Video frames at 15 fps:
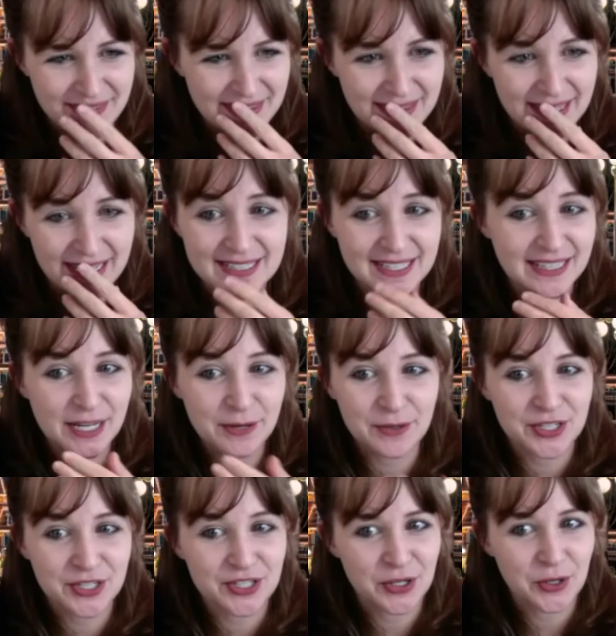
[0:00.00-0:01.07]
They said they were
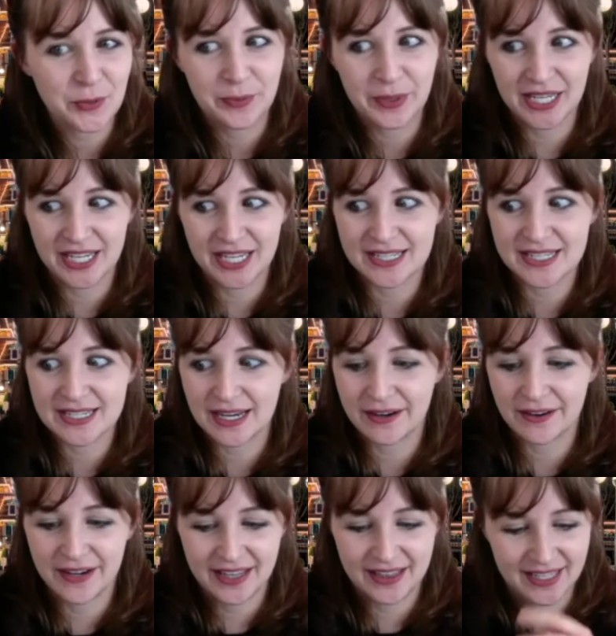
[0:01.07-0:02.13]
so big and
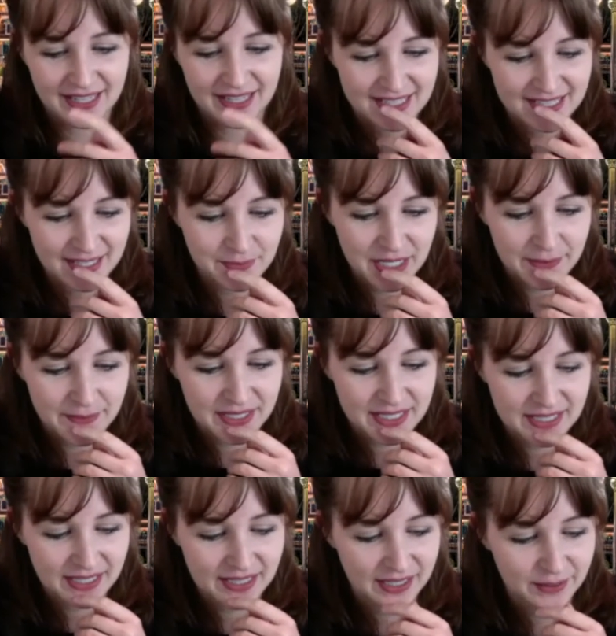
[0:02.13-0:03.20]
scary, and then sometimes they
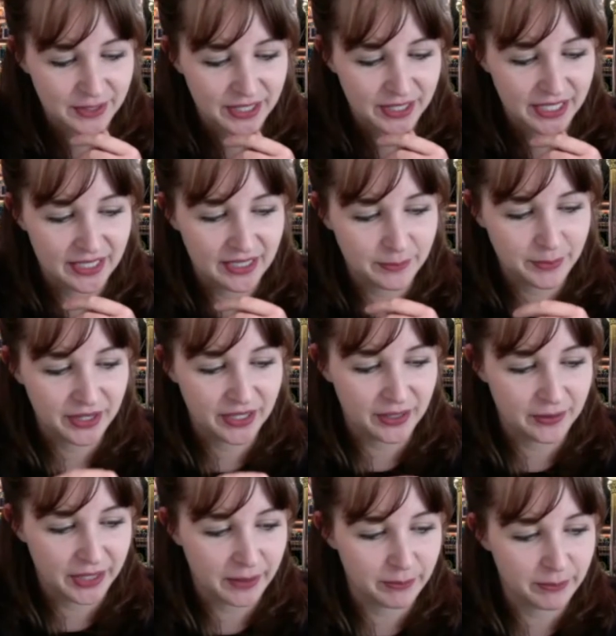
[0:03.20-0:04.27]
said they would end up in the
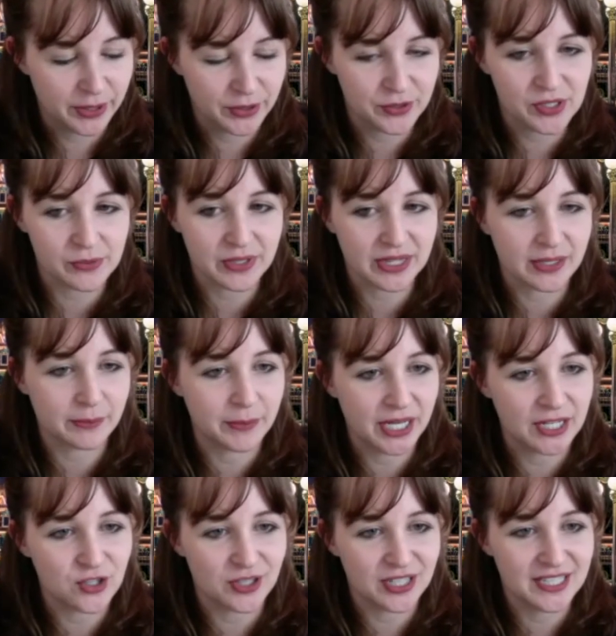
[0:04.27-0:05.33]
like boats with the
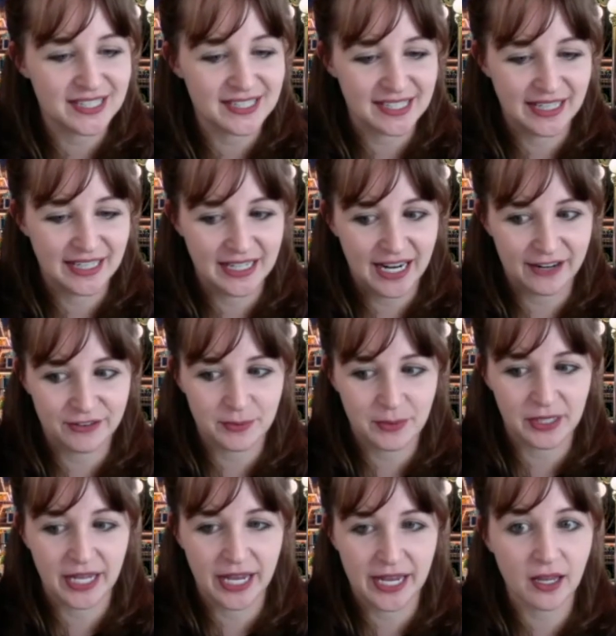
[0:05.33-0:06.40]
patrons, and they'd have to be
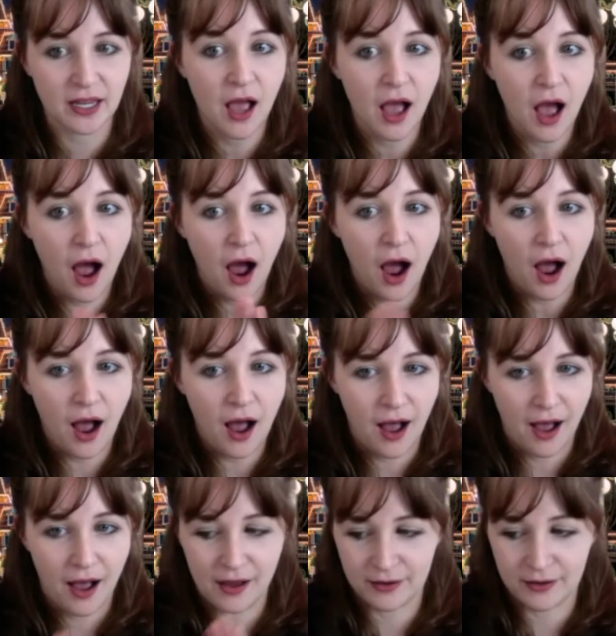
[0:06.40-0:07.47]
like,
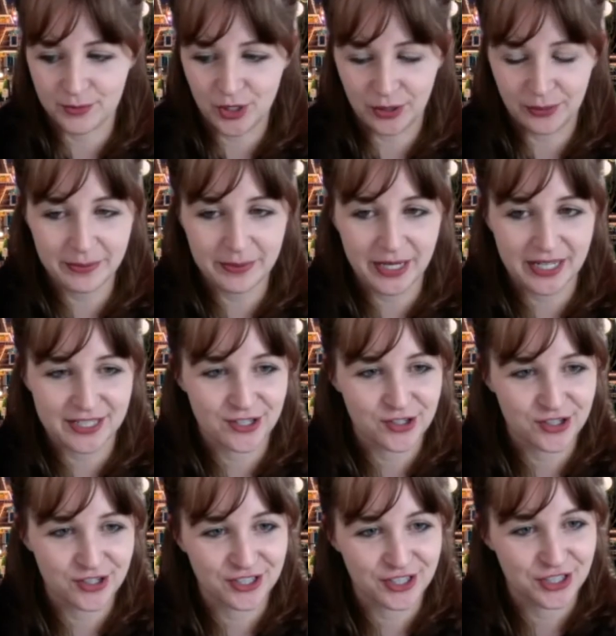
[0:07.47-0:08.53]
"Nobody pay
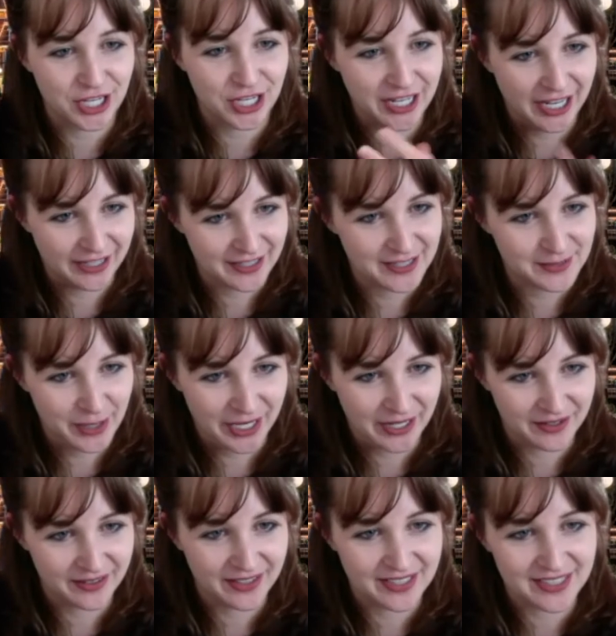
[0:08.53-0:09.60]
attention to this gigantic spider
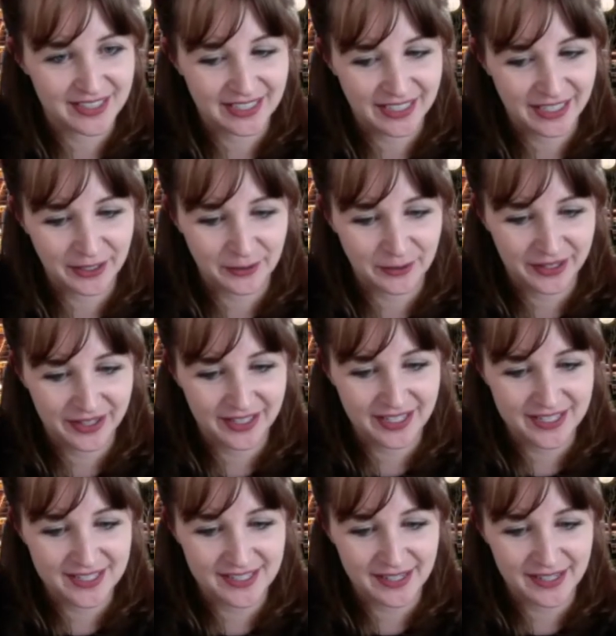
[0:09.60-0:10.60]
that's in here with us.